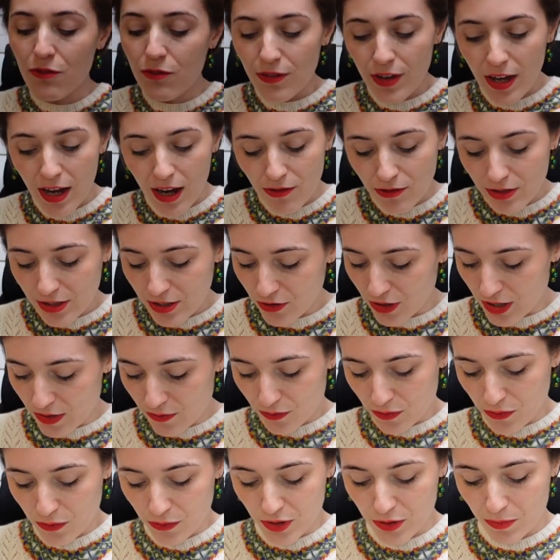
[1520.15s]
Very
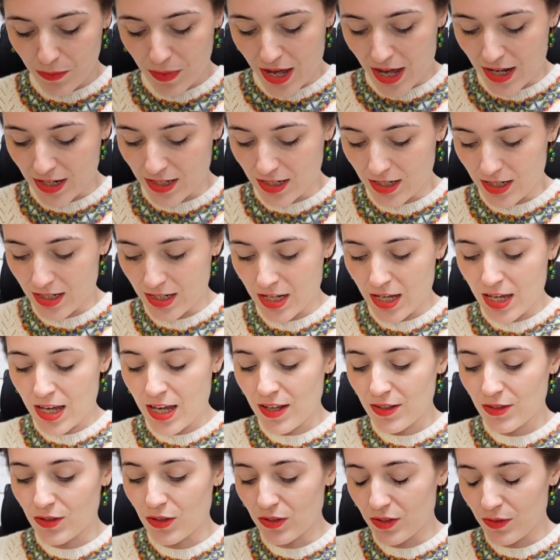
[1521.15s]
straightforward pattern.
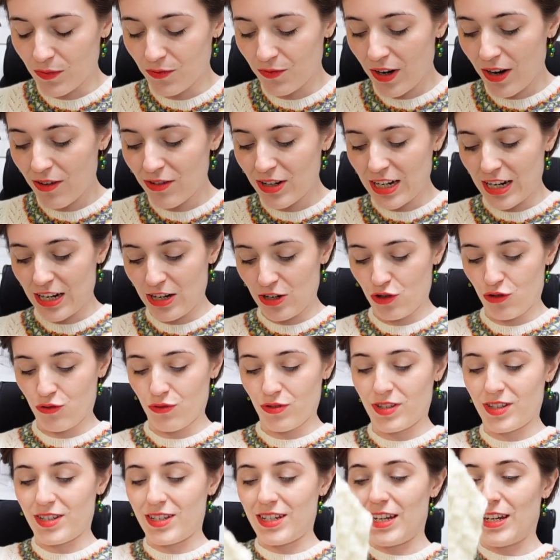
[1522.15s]
It's got some very
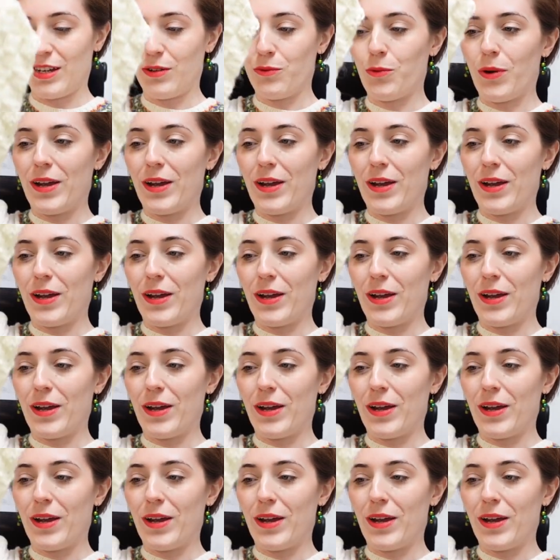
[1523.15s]
interesting